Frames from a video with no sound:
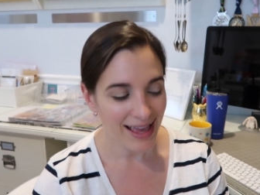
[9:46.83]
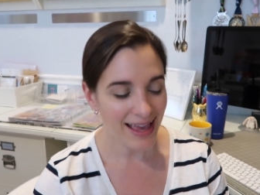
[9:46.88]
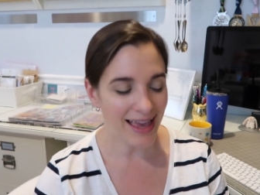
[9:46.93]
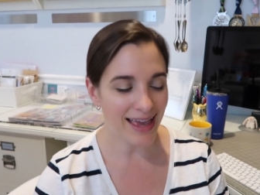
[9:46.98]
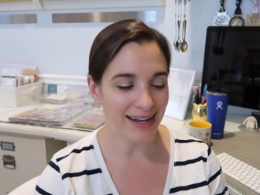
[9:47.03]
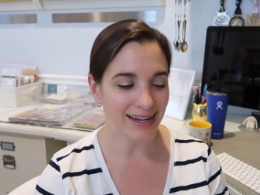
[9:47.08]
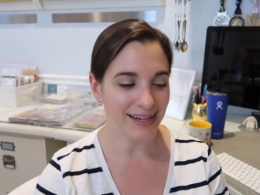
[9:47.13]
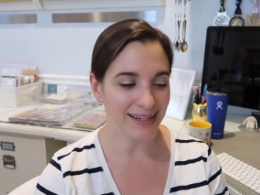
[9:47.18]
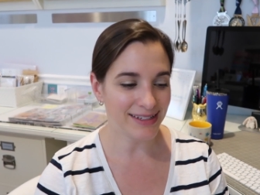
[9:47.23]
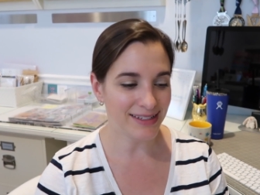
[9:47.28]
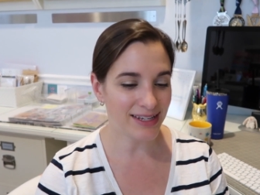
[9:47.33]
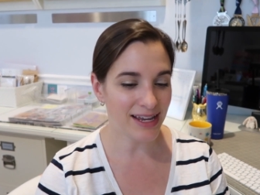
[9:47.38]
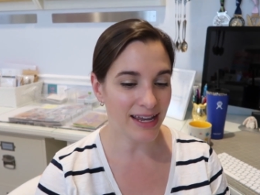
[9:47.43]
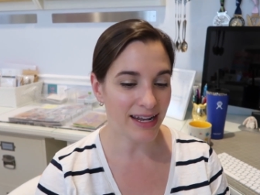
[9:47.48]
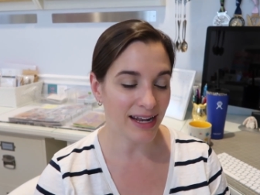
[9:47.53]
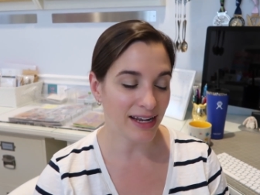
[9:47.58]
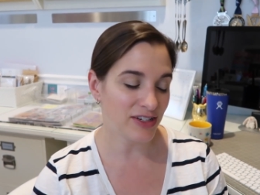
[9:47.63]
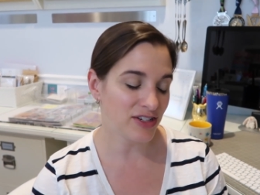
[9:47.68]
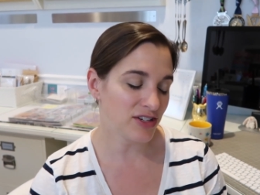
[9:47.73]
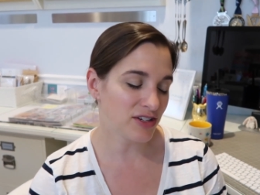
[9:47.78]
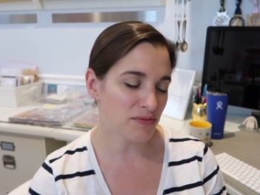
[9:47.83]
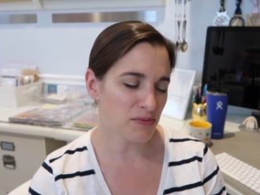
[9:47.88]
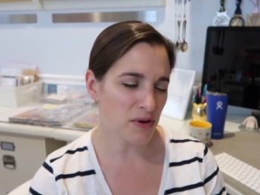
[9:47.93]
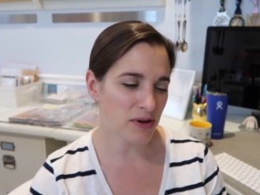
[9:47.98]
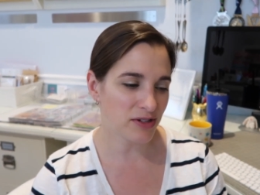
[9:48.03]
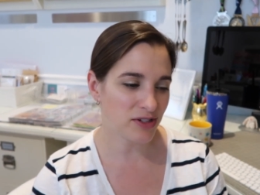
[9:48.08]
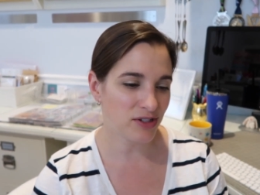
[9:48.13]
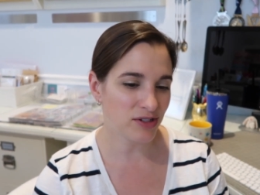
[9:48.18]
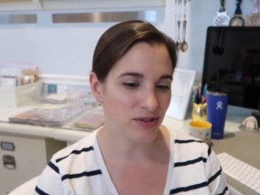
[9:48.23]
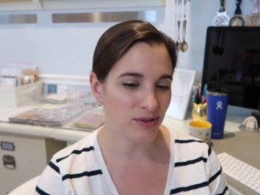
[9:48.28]
And I, and I just
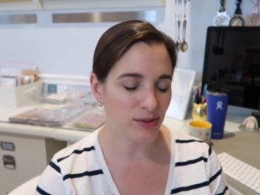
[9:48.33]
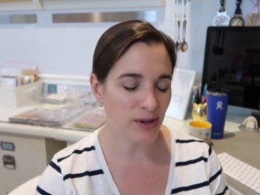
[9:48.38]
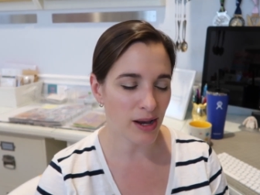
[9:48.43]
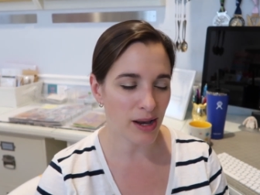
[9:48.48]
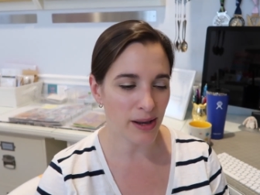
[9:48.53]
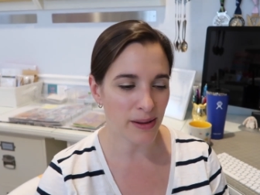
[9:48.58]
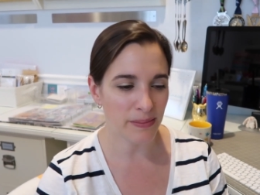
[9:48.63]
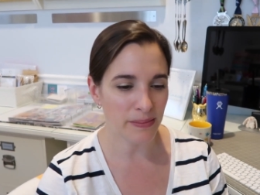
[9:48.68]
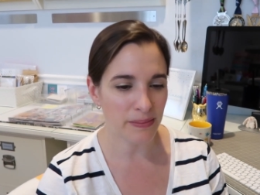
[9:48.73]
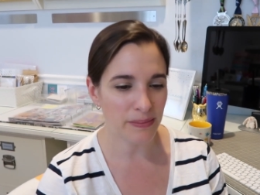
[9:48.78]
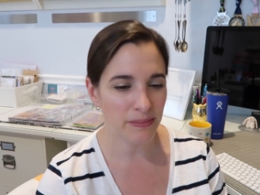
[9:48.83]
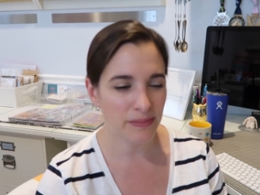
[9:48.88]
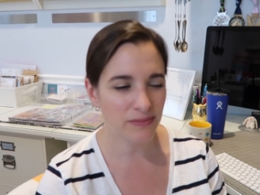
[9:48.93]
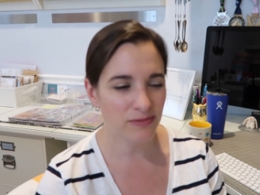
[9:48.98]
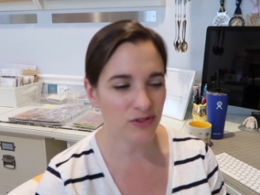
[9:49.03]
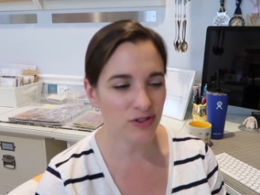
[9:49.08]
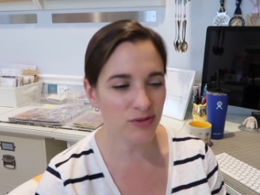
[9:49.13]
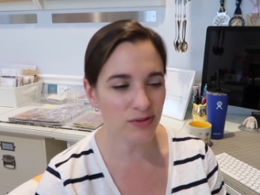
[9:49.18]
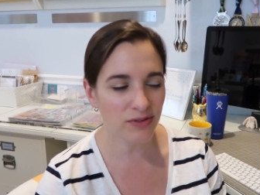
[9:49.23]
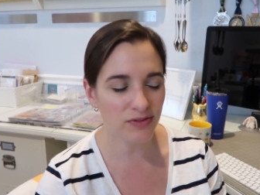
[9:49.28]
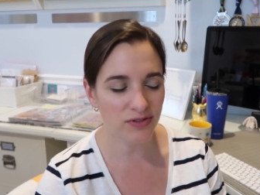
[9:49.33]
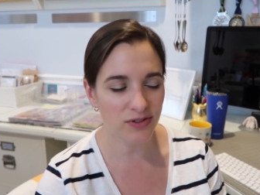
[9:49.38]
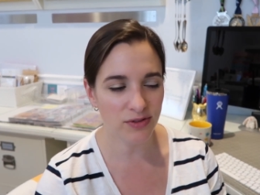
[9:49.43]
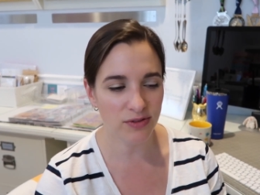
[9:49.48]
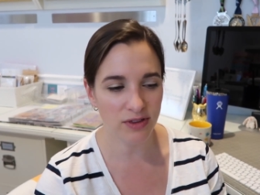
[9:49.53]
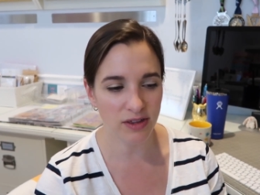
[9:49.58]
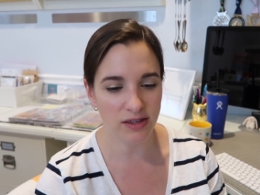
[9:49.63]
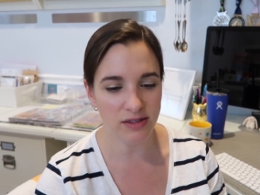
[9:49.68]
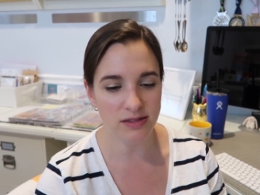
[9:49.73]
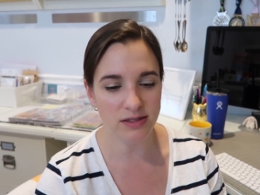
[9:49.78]
want to um, do a
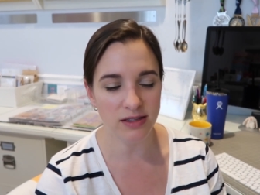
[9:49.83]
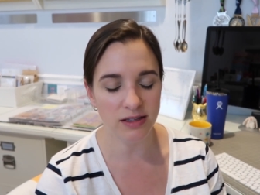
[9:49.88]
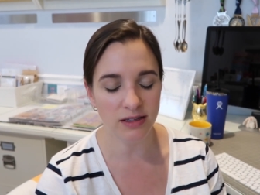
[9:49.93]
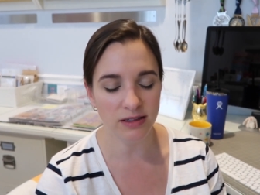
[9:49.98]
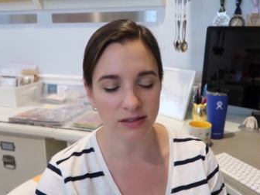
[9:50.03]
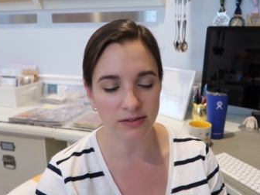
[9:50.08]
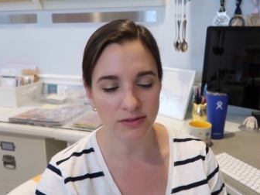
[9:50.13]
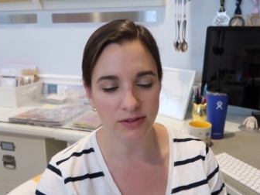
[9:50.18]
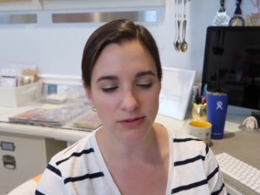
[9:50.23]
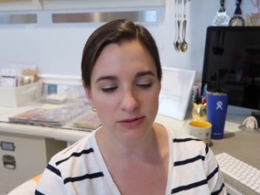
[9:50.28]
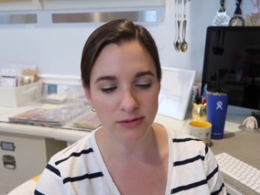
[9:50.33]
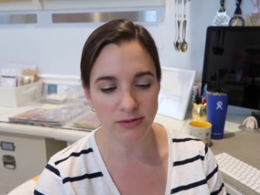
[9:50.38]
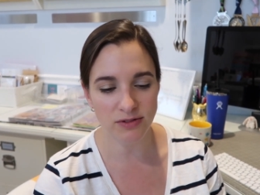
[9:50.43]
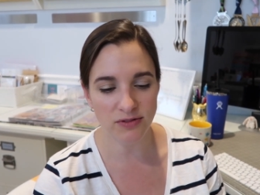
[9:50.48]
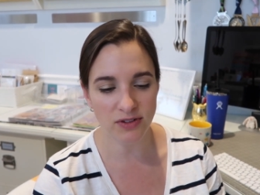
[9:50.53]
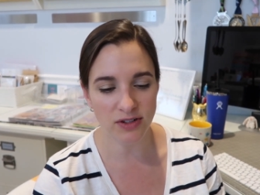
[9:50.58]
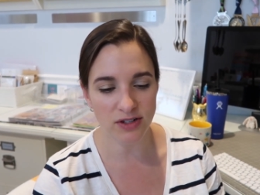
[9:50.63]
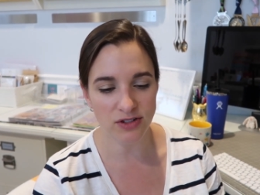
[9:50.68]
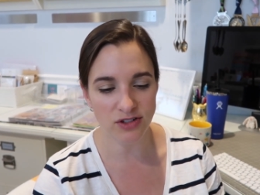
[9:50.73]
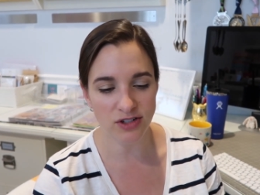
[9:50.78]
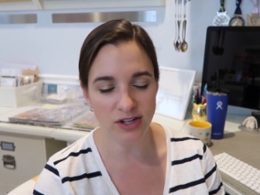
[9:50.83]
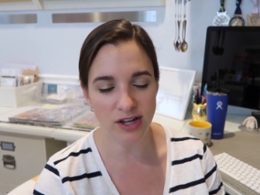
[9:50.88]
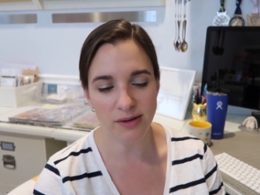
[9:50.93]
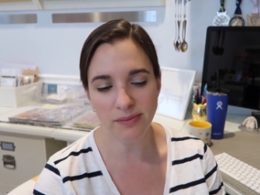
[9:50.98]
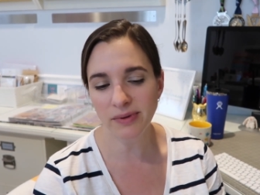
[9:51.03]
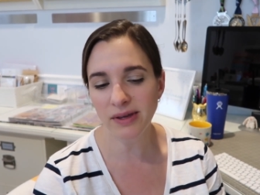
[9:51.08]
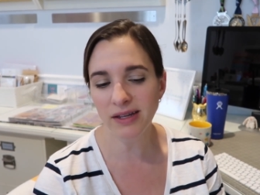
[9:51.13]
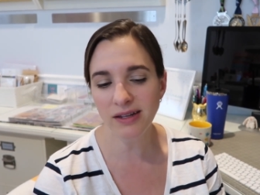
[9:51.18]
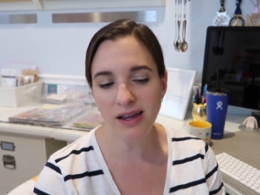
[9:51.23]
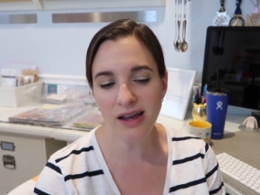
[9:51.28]
few things in the living room to finish it
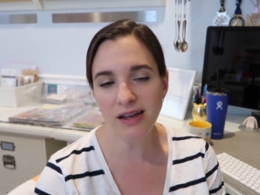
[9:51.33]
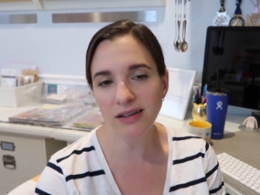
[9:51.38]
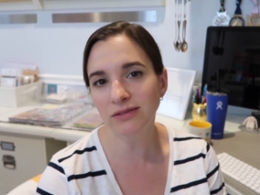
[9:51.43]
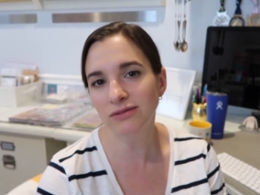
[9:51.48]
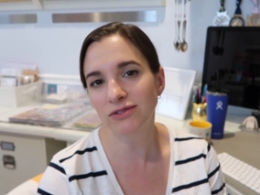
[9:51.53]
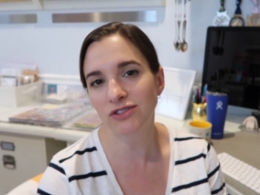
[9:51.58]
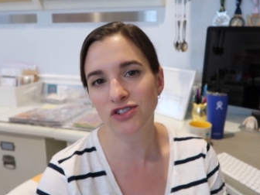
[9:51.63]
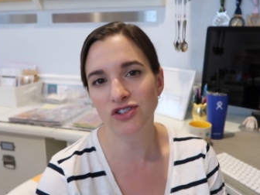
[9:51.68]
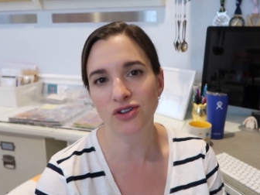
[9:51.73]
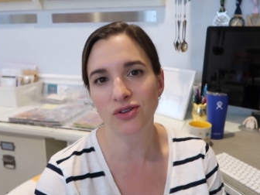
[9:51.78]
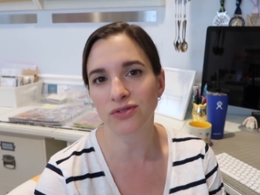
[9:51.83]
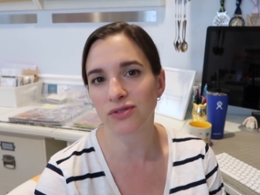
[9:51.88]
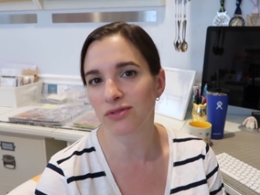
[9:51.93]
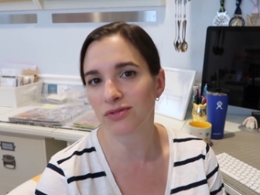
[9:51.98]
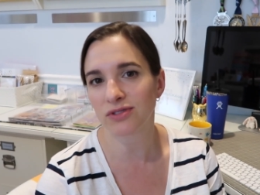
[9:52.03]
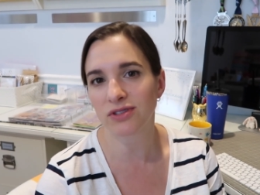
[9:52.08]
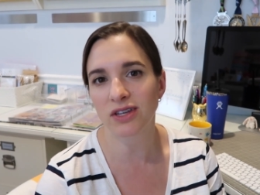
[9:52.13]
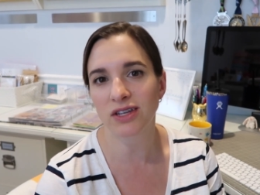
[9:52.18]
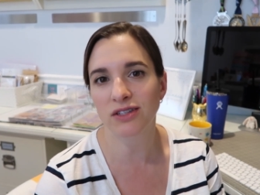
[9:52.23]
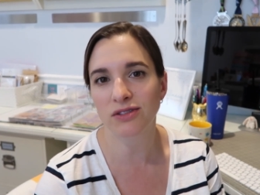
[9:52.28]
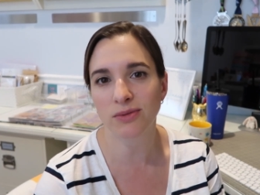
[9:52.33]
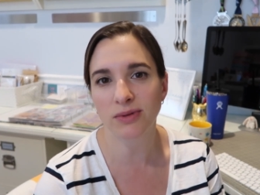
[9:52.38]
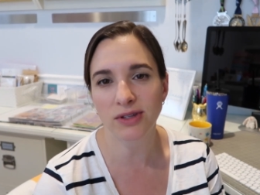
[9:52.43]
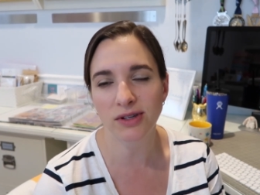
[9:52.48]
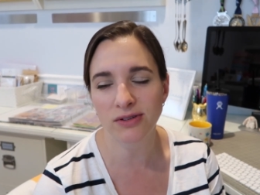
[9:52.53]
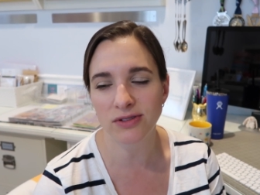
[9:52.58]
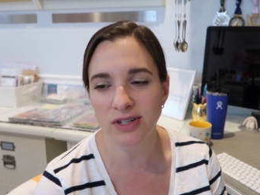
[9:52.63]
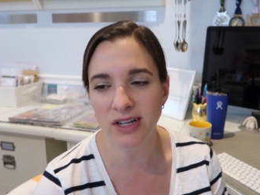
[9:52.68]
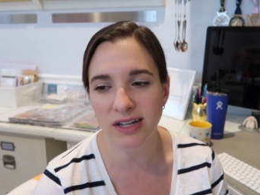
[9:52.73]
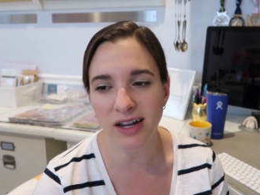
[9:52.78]
up, and I'll show those things when
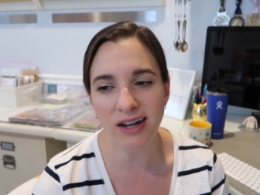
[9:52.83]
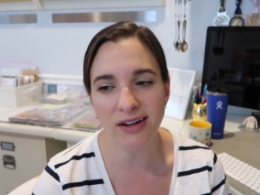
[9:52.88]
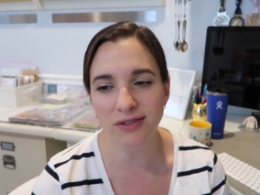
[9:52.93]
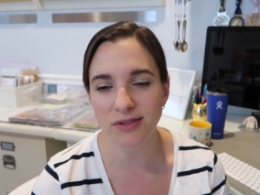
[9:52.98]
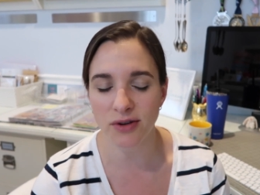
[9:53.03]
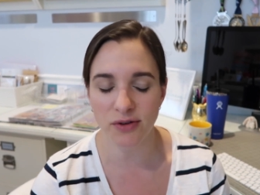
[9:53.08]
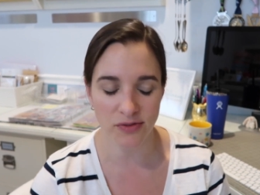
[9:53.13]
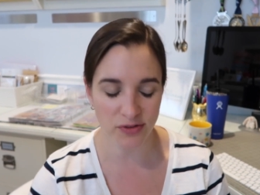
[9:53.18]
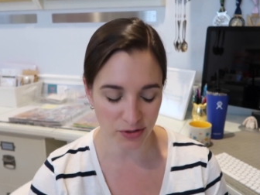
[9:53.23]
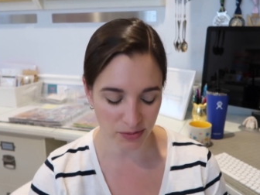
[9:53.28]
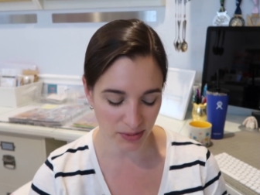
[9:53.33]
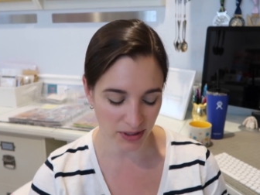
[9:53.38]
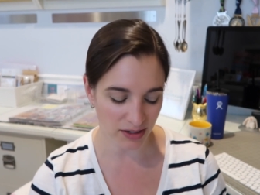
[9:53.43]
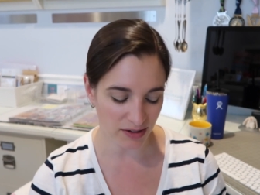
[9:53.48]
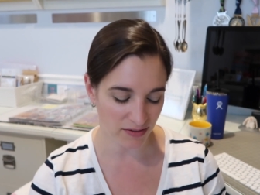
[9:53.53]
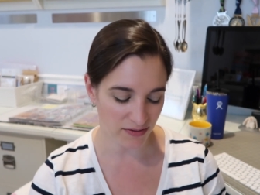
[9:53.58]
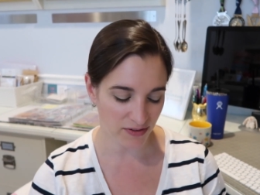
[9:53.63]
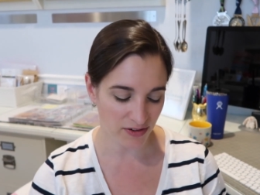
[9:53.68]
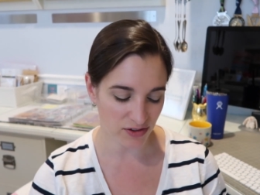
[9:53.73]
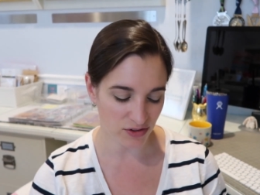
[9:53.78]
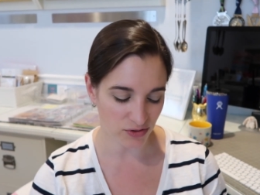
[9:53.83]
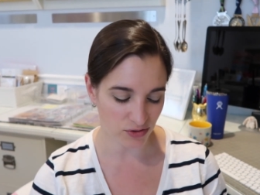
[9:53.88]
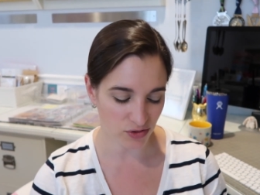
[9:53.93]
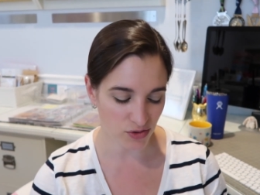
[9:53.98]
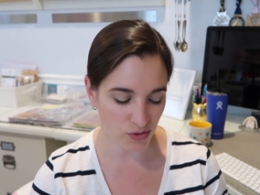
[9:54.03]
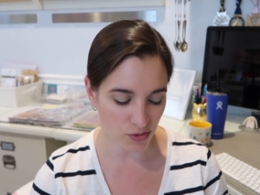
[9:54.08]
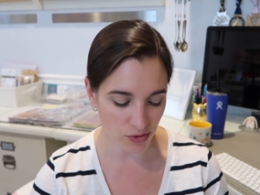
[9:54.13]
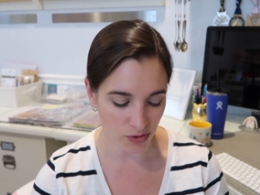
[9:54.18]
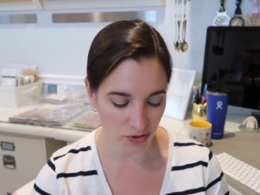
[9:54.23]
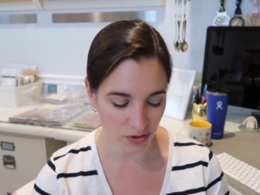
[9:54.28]
they're done. I don't know if it'll be an official
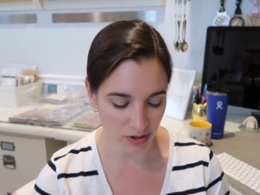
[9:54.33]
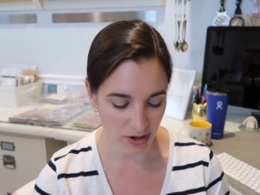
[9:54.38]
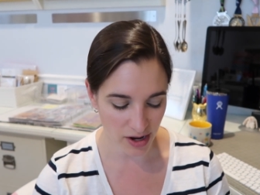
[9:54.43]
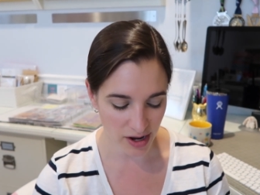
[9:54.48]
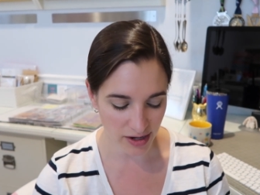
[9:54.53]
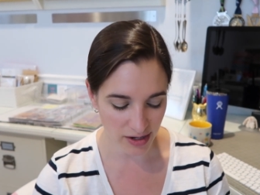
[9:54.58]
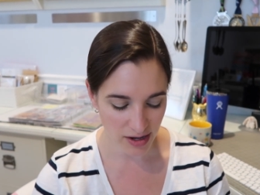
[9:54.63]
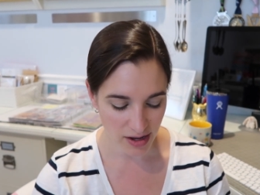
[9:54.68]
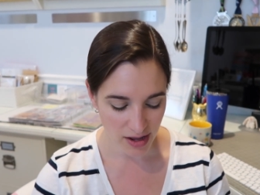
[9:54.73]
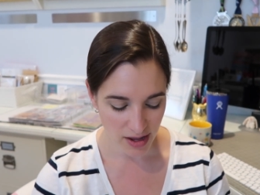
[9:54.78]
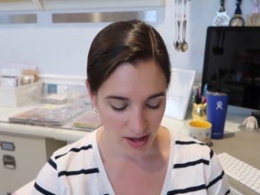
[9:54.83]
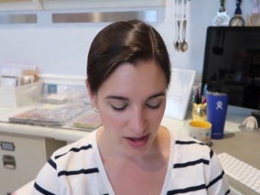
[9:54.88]
tour or not.